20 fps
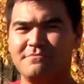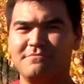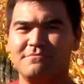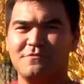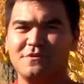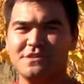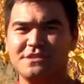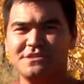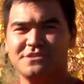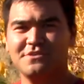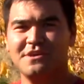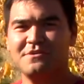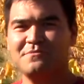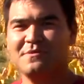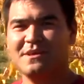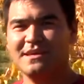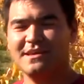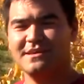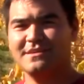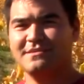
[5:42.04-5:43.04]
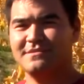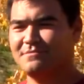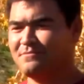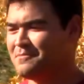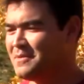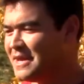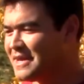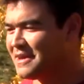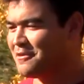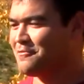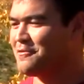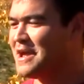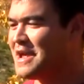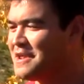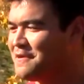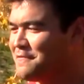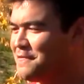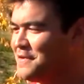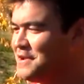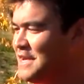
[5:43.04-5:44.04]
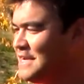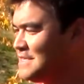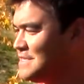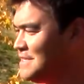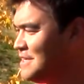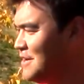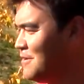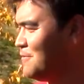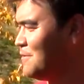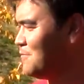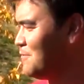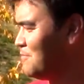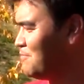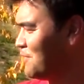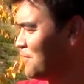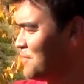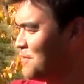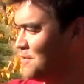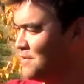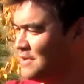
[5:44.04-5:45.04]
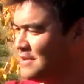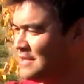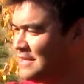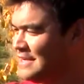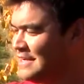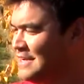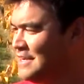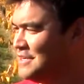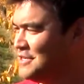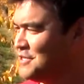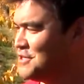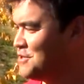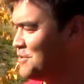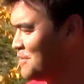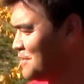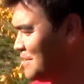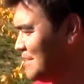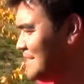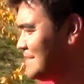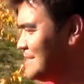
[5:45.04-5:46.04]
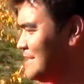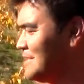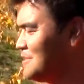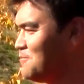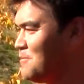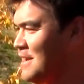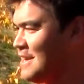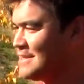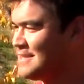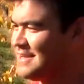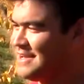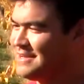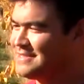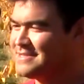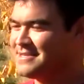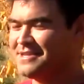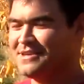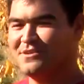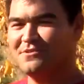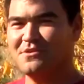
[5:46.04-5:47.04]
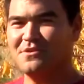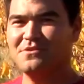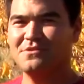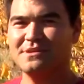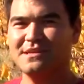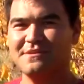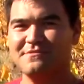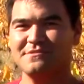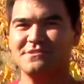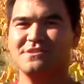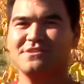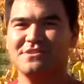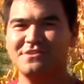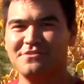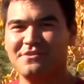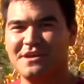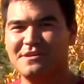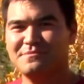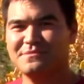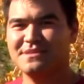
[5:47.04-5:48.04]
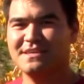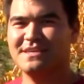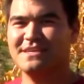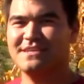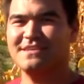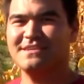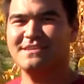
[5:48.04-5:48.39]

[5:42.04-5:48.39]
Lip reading: We're just trying to make it ready for next year when we prune and shorten these things back down so they grow and give us good grapes again.